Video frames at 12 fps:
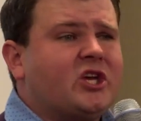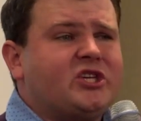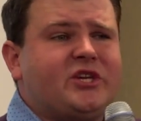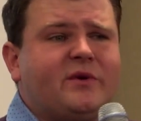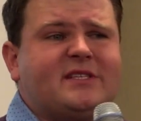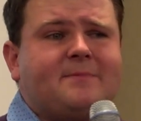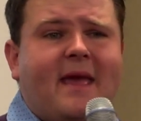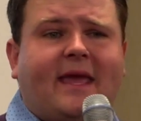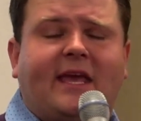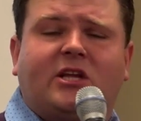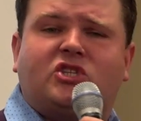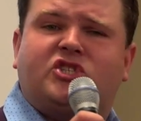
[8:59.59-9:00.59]
She was
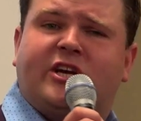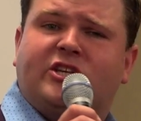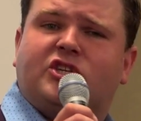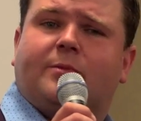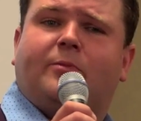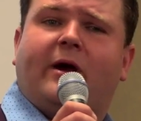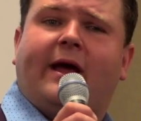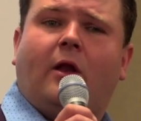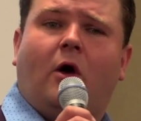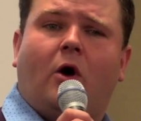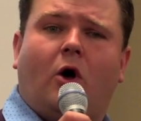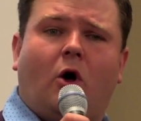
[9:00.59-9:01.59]
making gingerbread
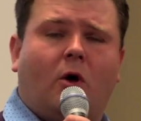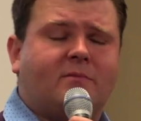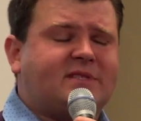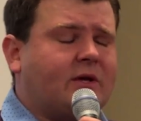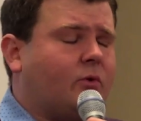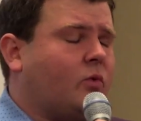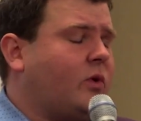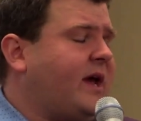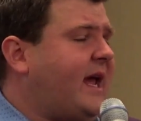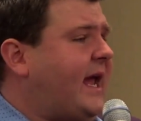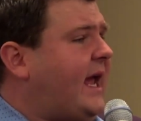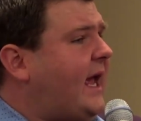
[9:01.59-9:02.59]
homes and
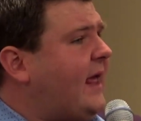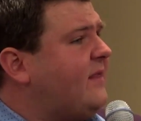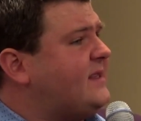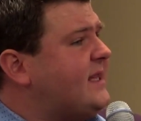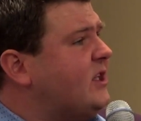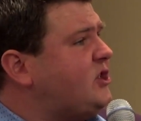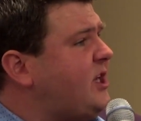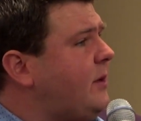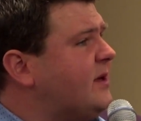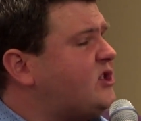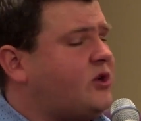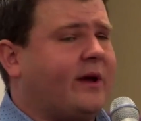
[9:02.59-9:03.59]
wreaths, and she
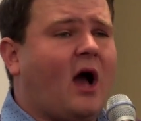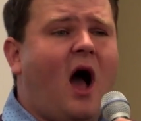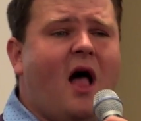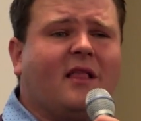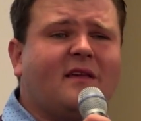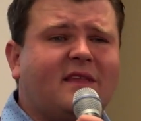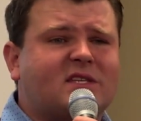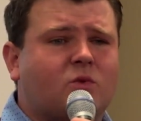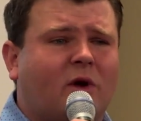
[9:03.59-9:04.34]
was doing all of these